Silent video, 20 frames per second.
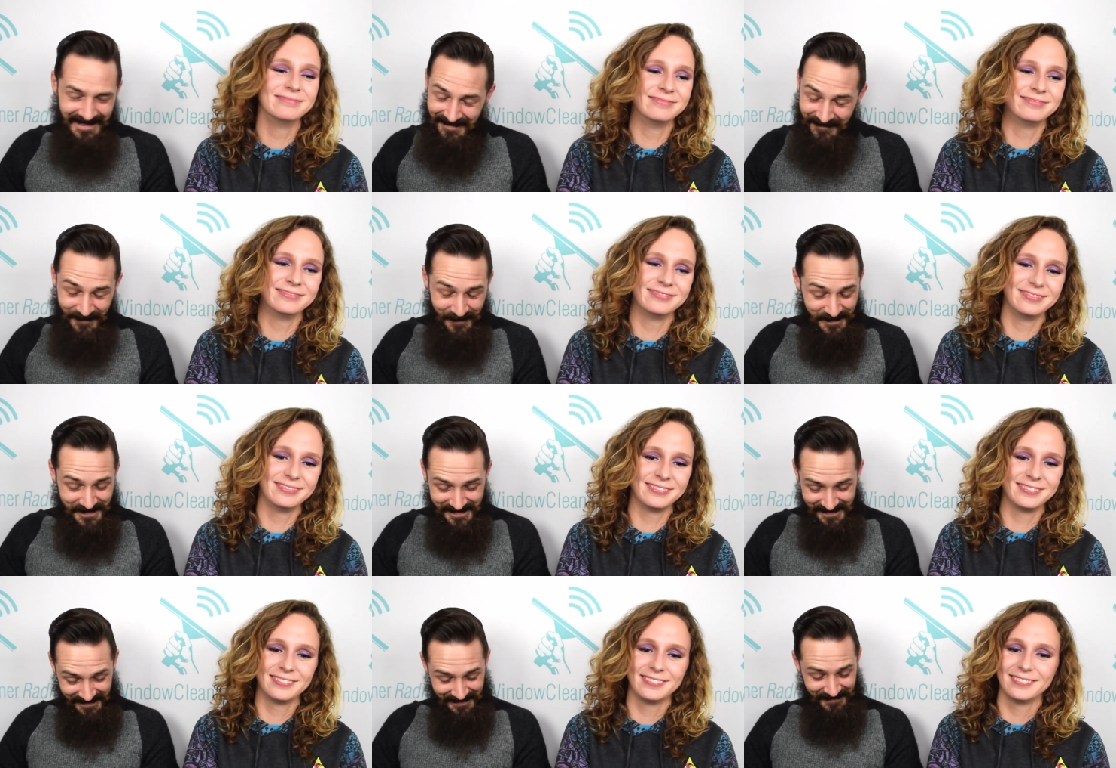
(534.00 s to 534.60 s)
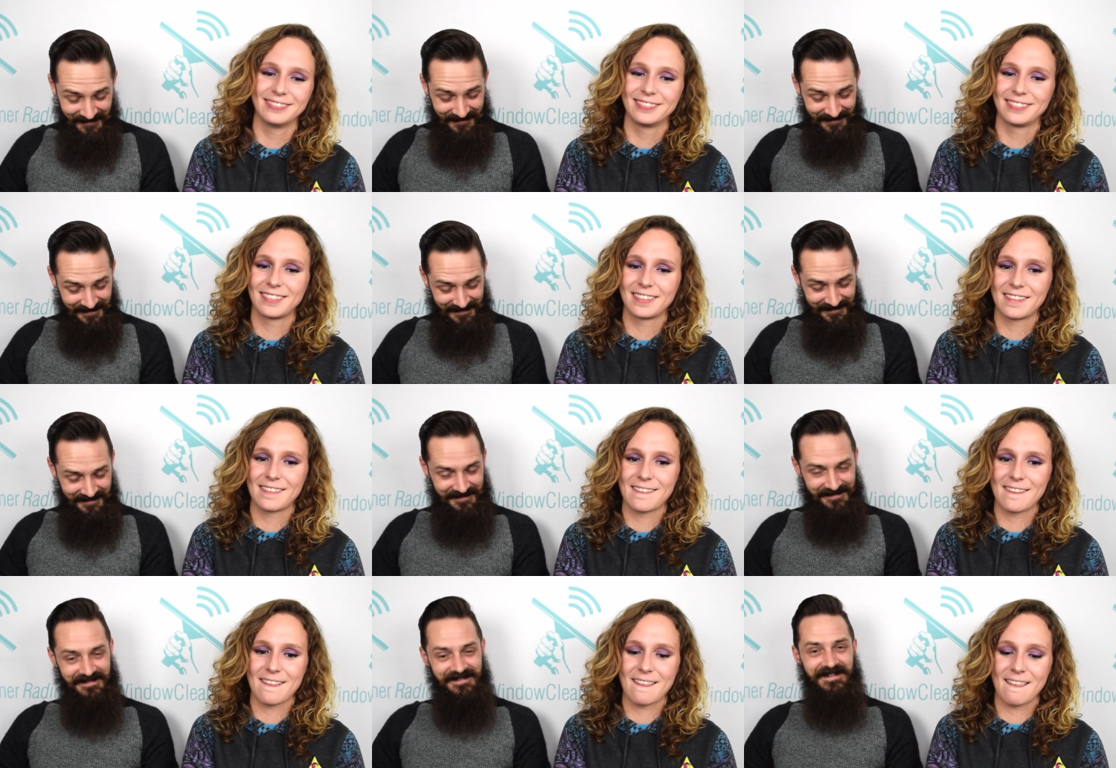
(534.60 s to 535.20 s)
Speaker 1: I've always thought you were
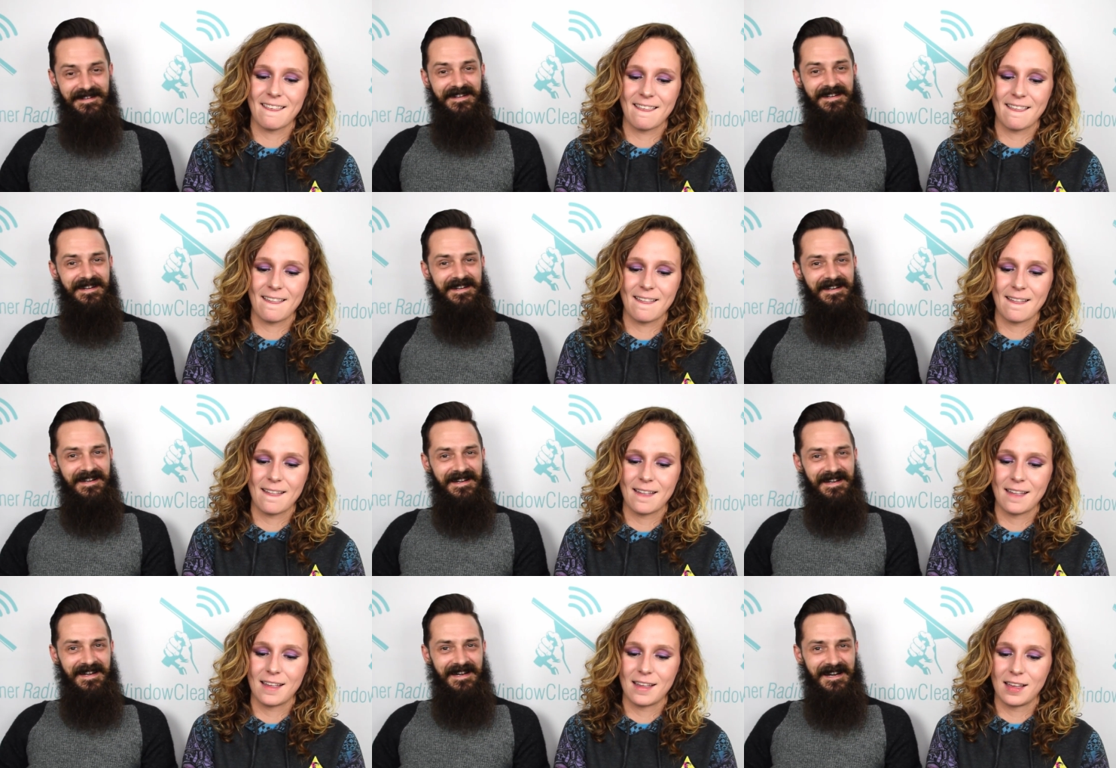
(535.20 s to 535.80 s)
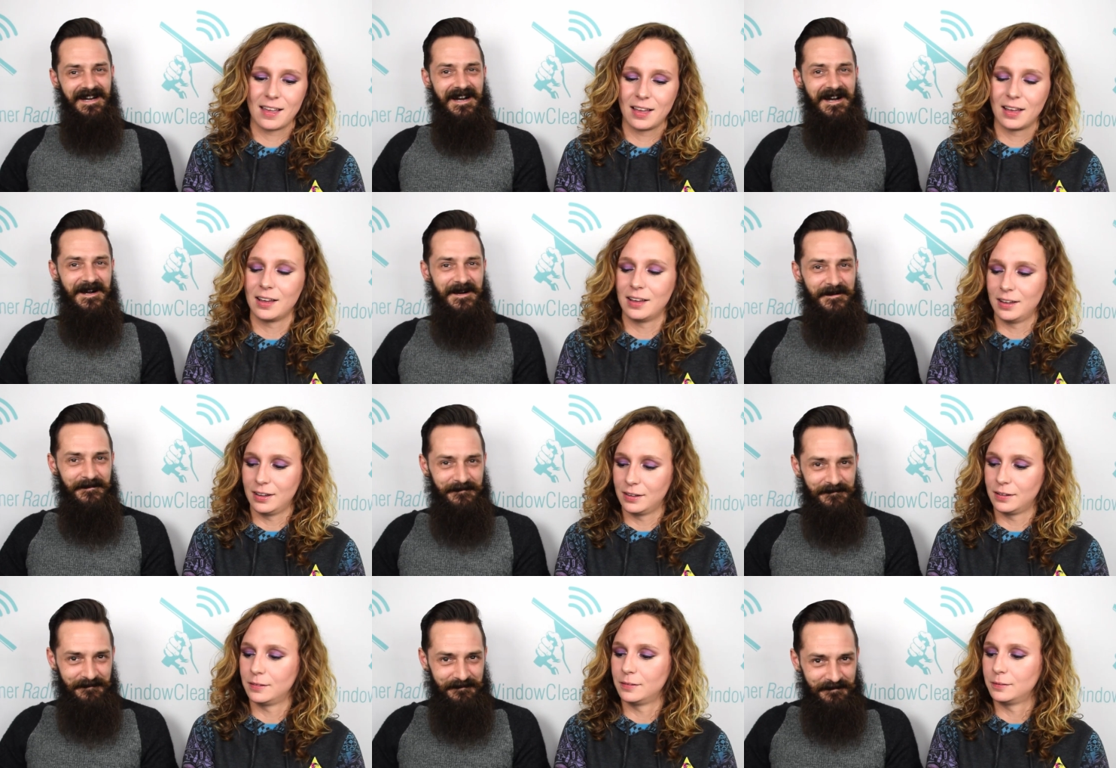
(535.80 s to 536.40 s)
good.
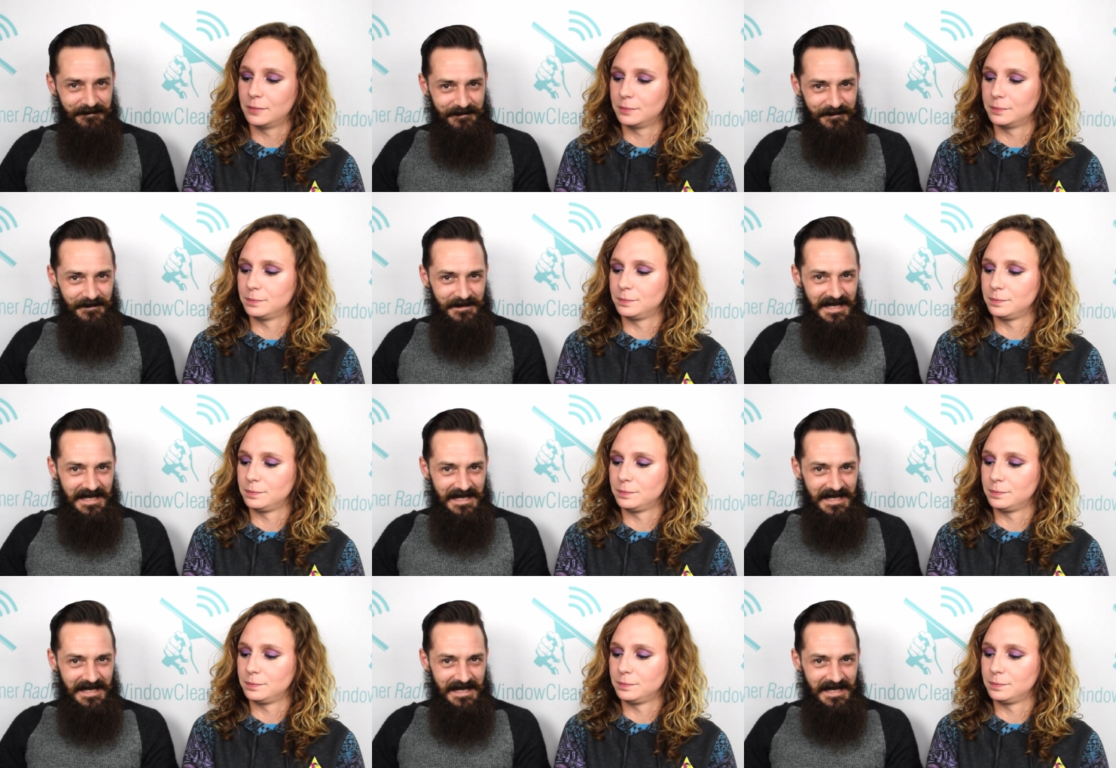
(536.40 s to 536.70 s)
Um,